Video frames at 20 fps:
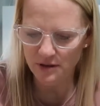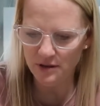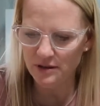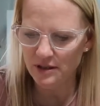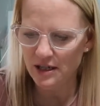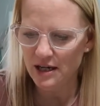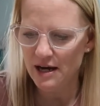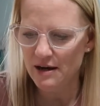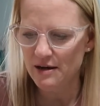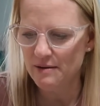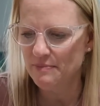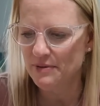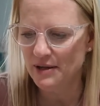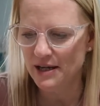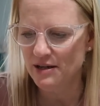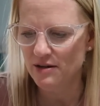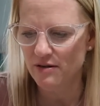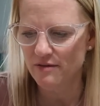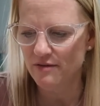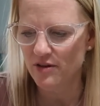I
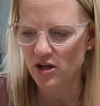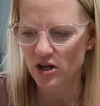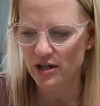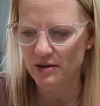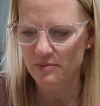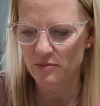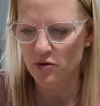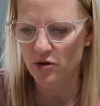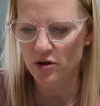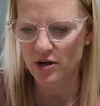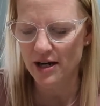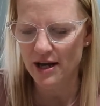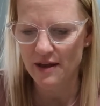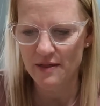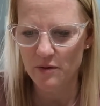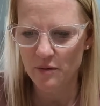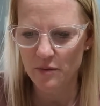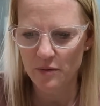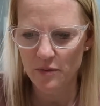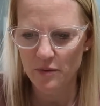plan on vlogging more
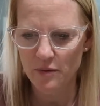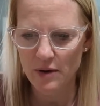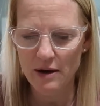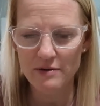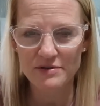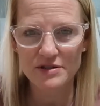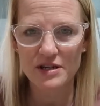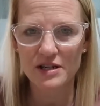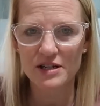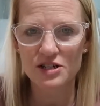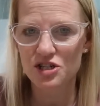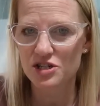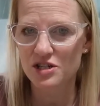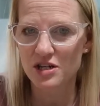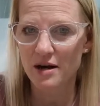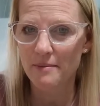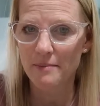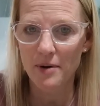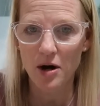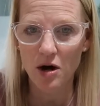and then I was gonna just
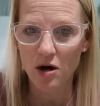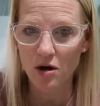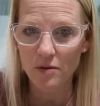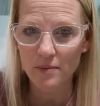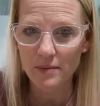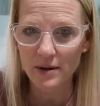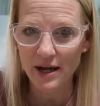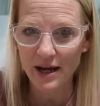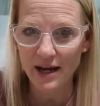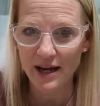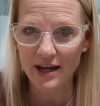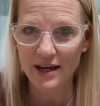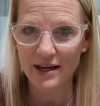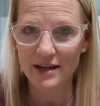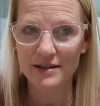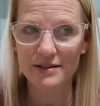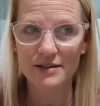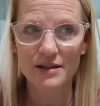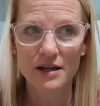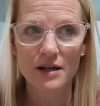come home
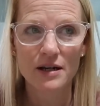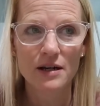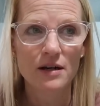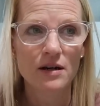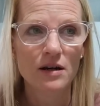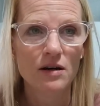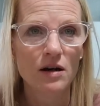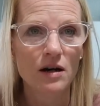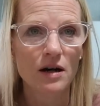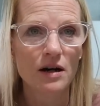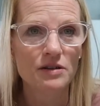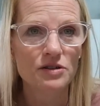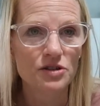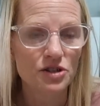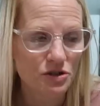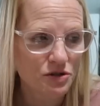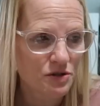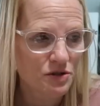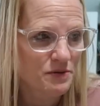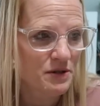and
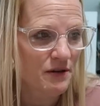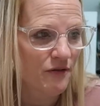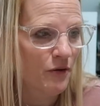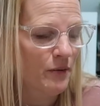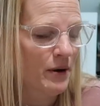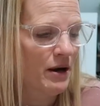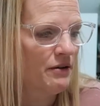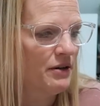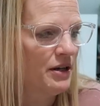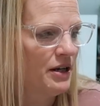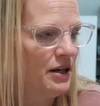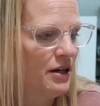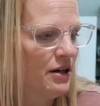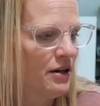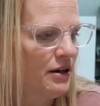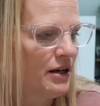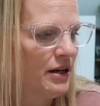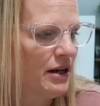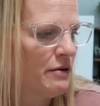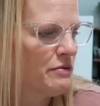do some stuff around
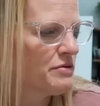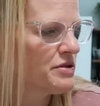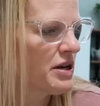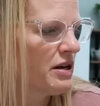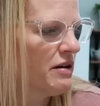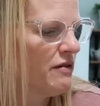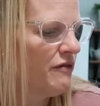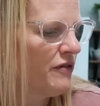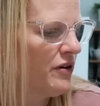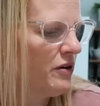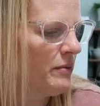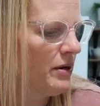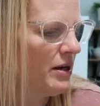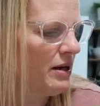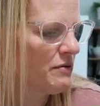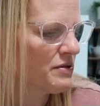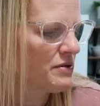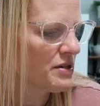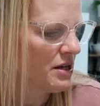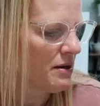here and I was gonna film it.
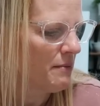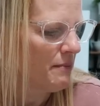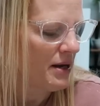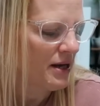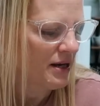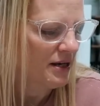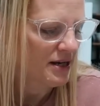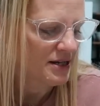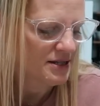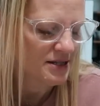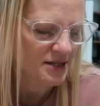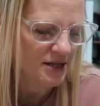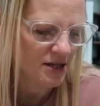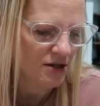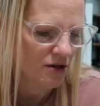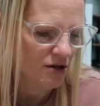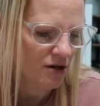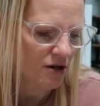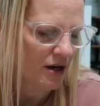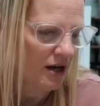I was gonna make a nice
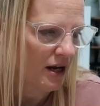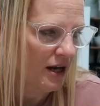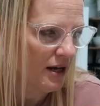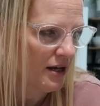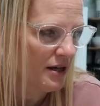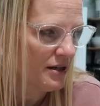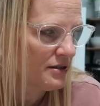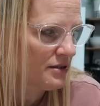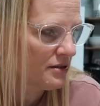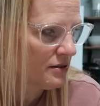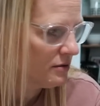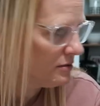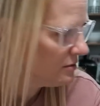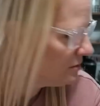dinner and